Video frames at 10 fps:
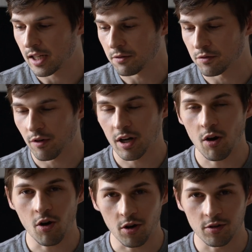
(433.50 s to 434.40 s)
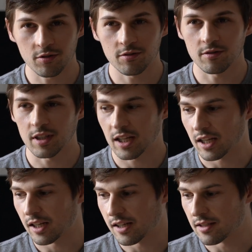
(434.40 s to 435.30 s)
was very hot,
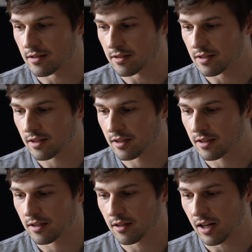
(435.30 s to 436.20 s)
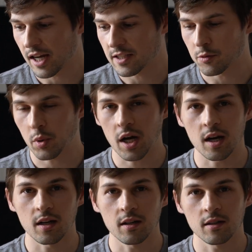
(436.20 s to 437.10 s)
and I had to
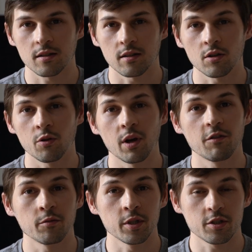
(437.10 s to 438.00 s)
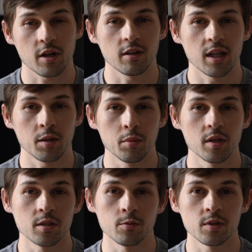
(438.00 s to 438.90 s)
park a long way from the trailhead
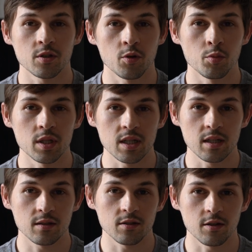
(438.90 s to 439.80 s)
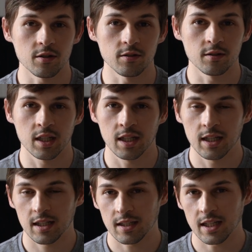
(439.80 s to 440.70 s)
because it was so busy. So
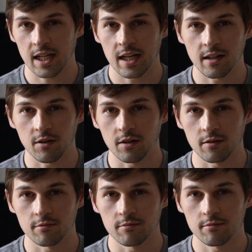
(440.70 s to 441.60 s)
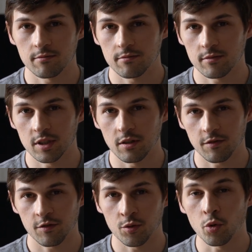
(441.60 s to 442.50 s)
that added on, a
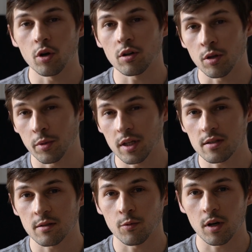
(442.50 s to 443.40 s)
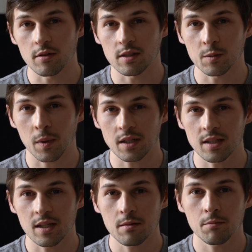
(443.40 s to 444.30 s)
few more kilometers than what I was
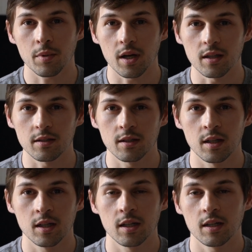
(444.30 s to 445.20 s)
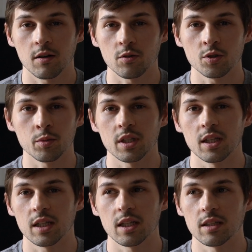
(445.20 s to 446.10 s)
expecting, but
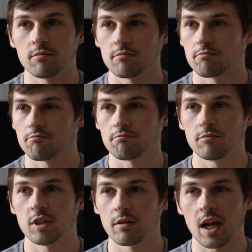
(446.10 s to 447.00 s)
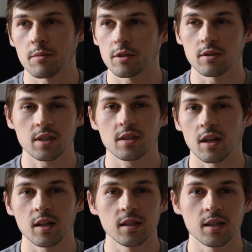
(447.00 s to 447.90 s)
ultimately, an absolutely
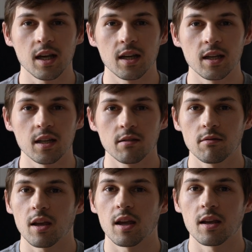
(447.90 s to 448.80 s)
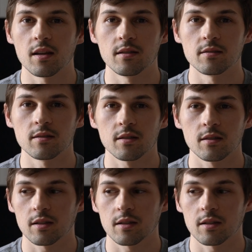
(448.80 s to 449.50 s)
stunning day, and